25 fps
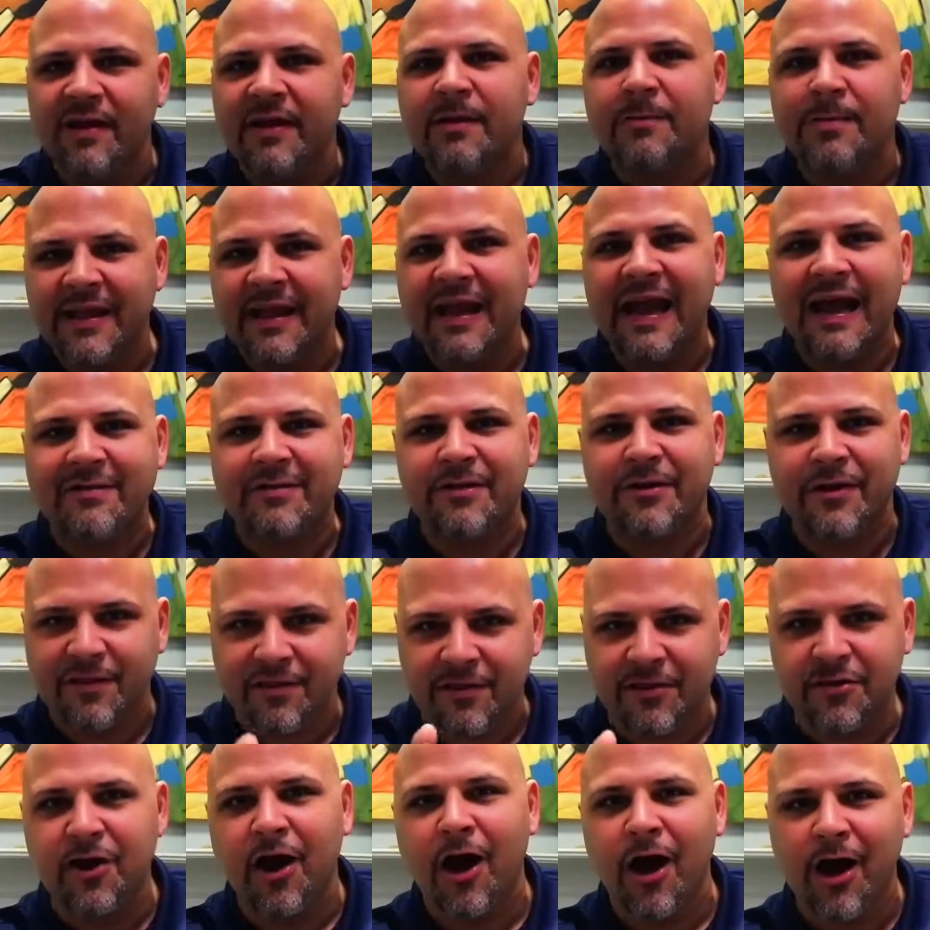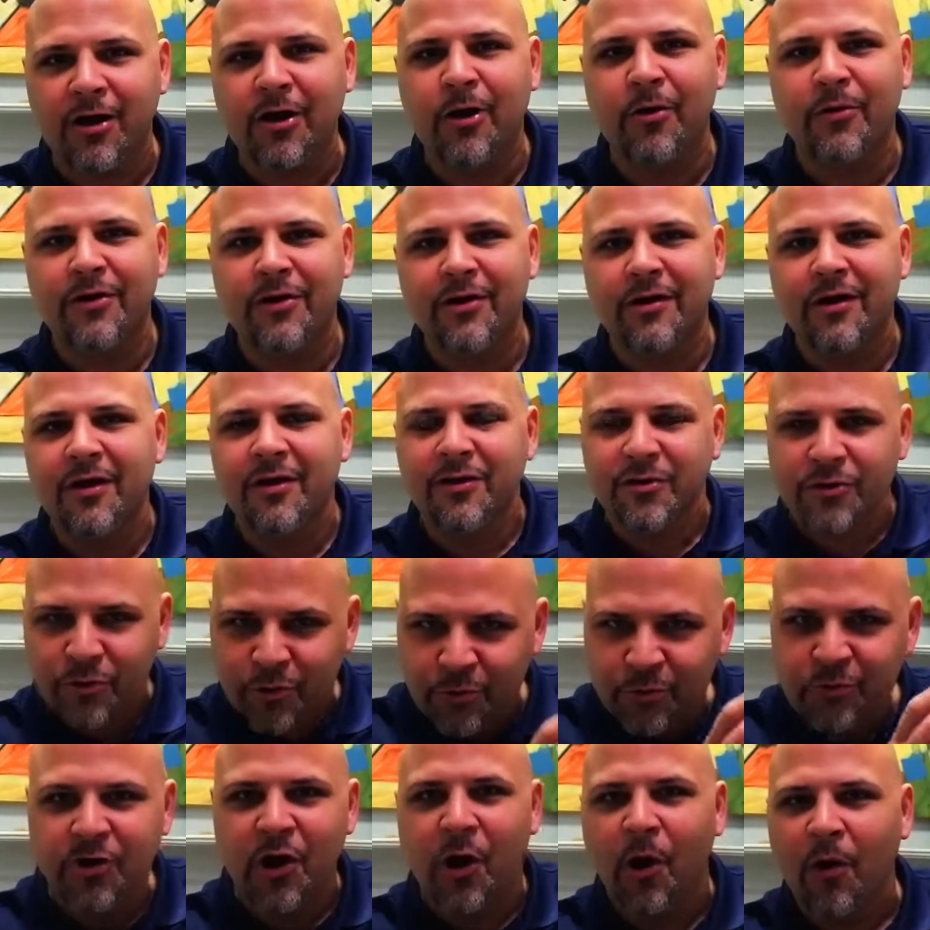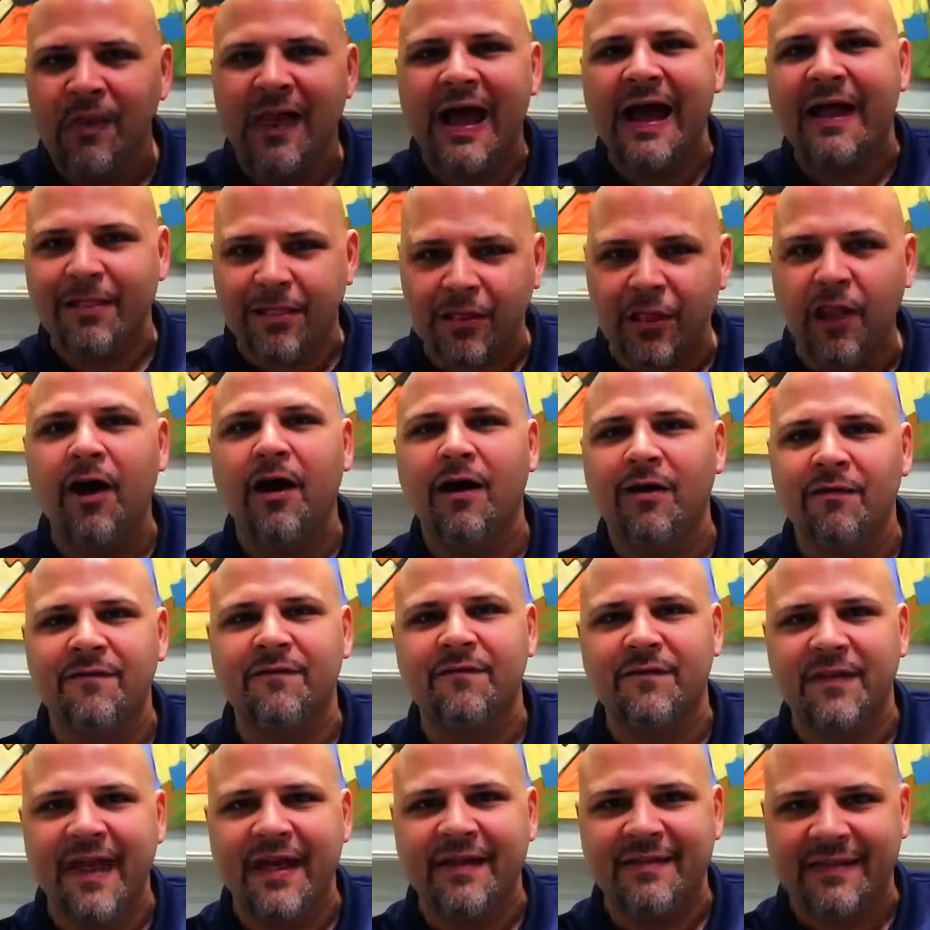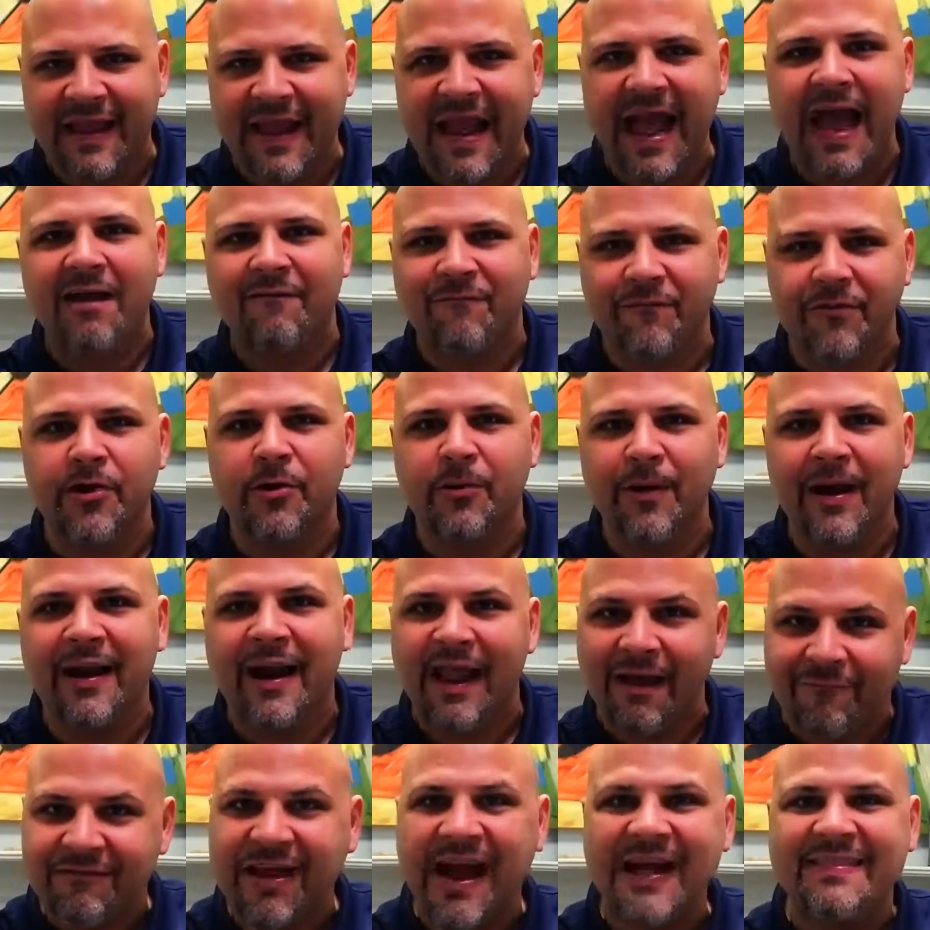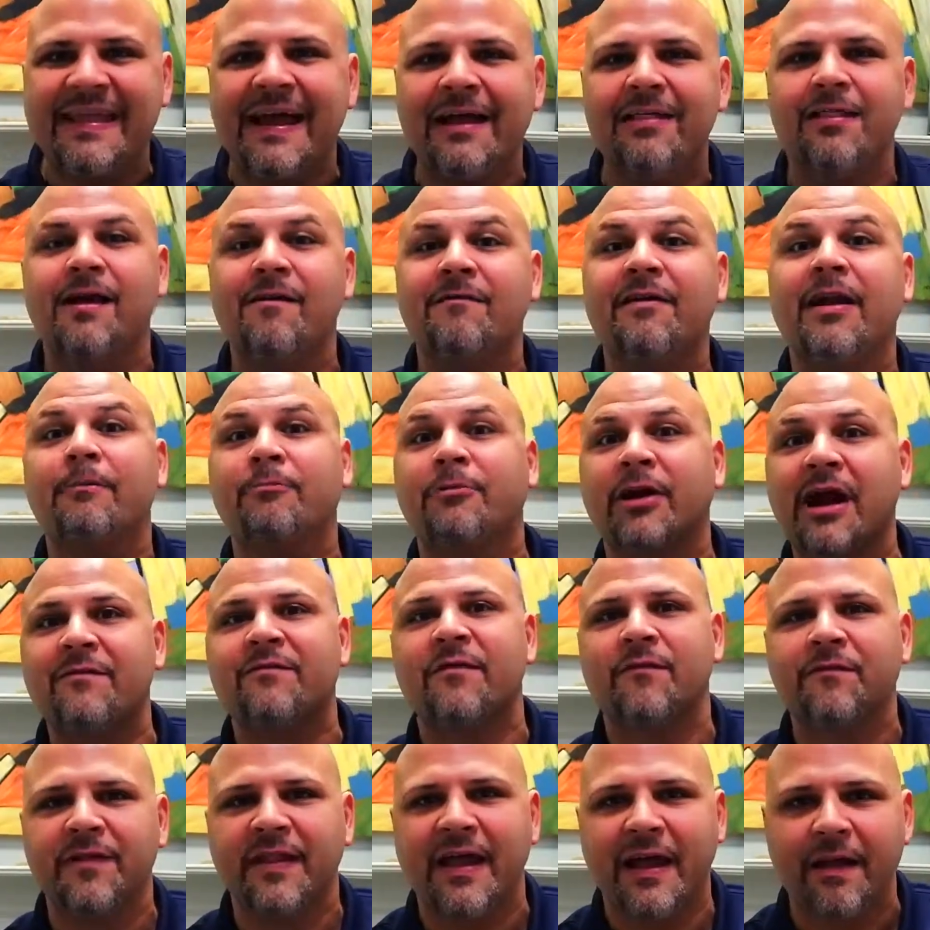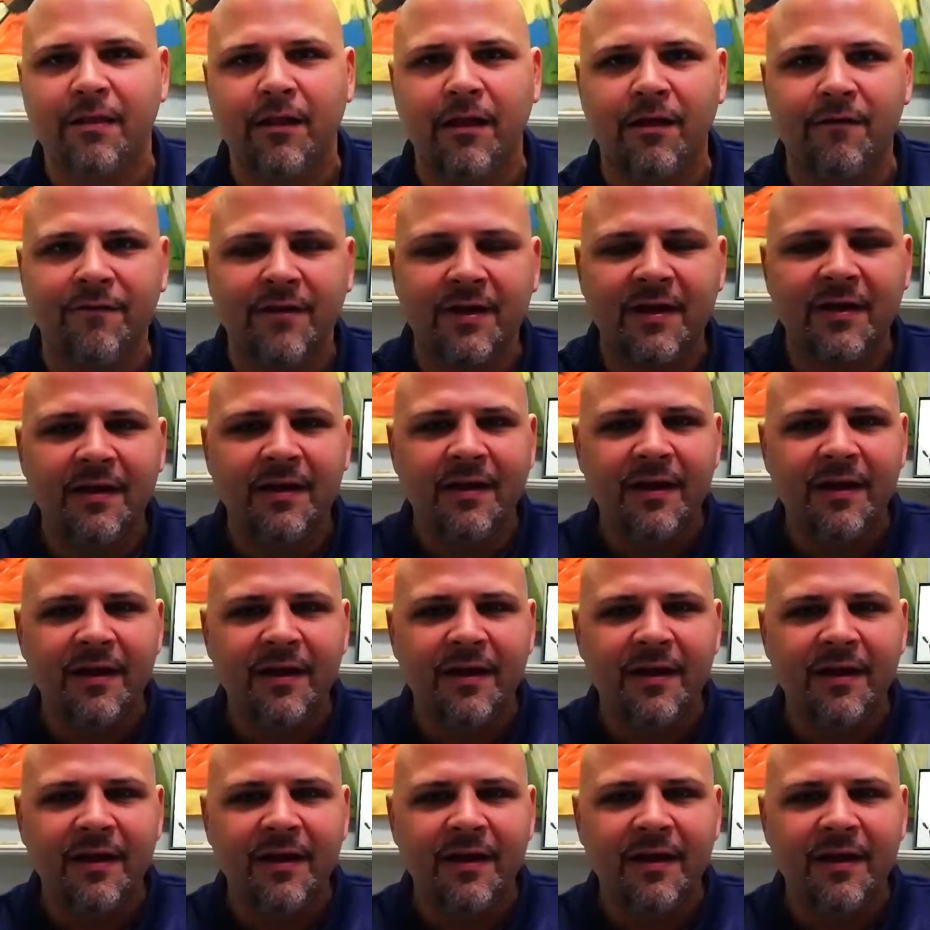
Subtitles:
Anybody out there that's a dog owner, you know that love that they have for you, right? And I've got that love, and I'm grateful for that love.